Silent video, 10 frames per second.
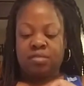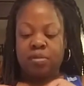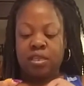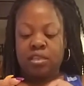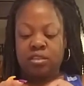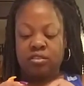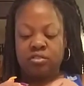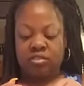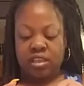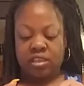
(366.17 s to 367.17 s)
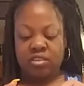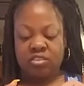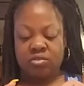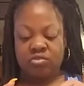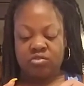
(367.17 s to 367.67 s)
sponge. Like
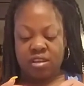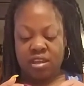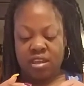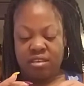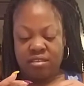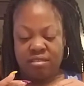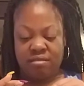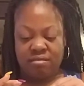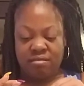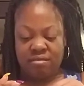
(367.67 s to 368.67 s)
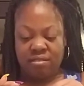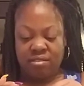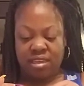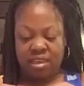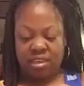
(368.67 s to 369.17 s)
it's so dry. Ooh,
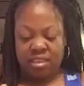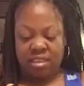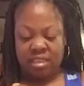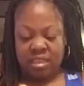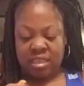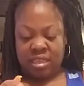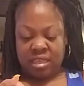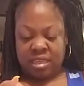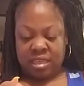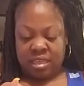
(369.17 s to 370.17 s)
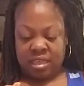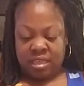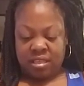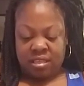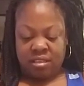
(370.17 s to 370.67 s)
okay.
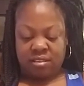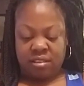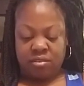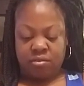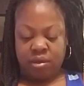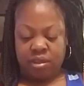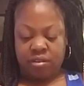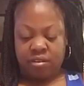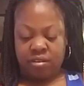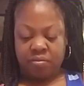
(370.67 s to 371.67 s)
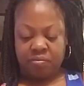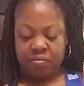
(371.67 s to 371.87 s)
It looks a little weird.